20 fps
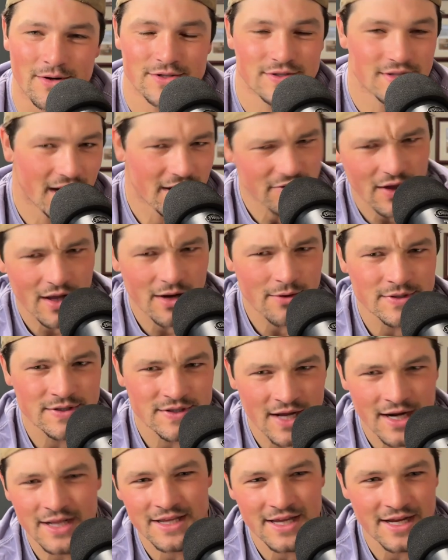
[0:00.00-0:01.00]
She's like, I thought it was
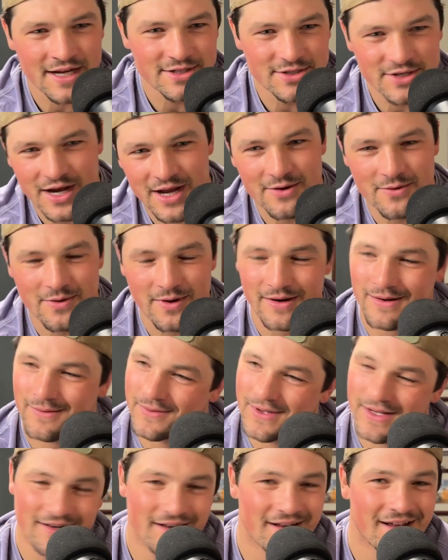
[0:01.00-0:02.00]
done at the end of January. I'm
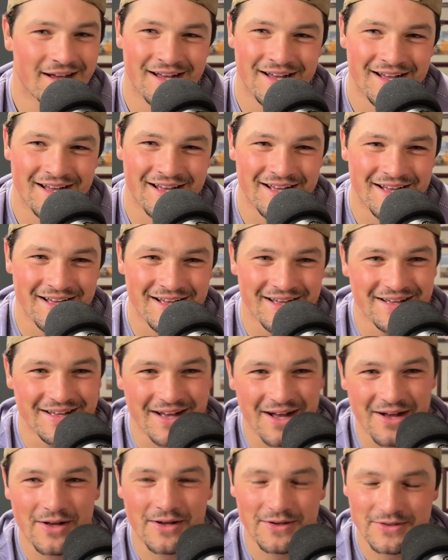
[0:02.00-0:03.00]
like, nah,
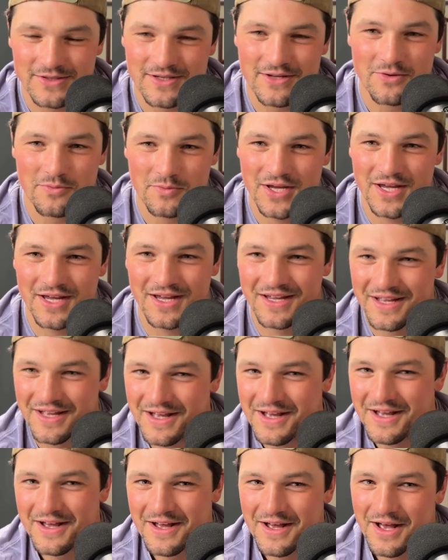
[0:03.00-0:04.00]
I'll still be
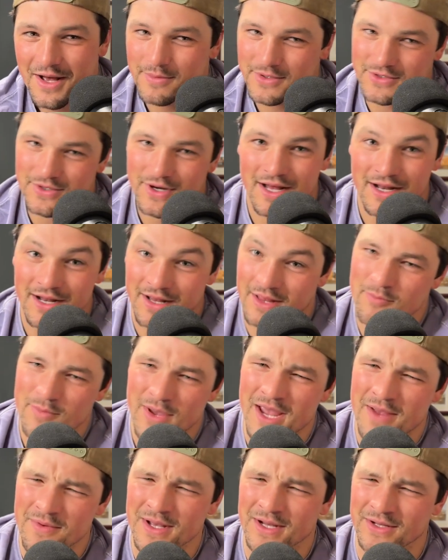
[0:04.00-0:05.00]
trying to,
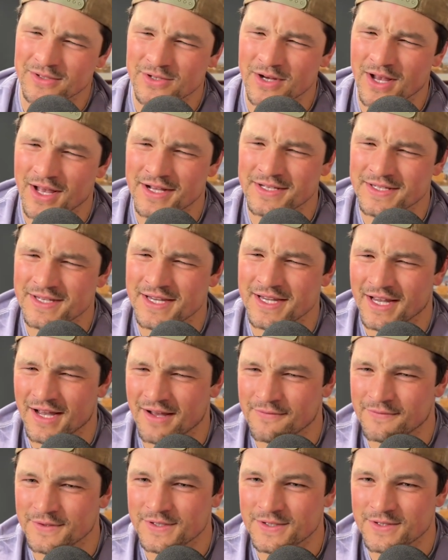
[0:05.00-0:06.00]
maybe I'll try to sneak
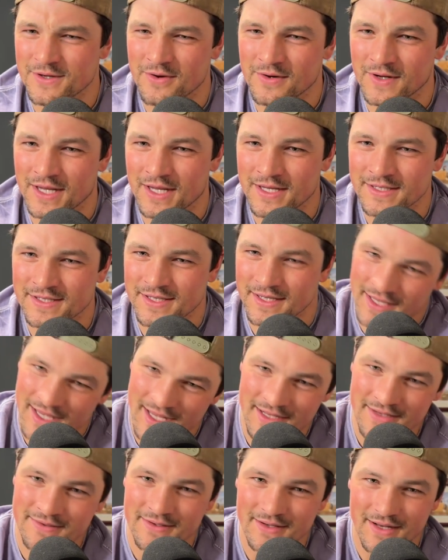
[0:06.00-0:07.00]
out for snow geese and
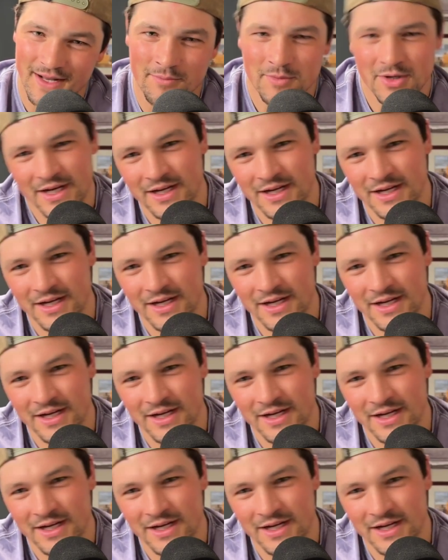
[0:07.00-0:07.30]
then I'm going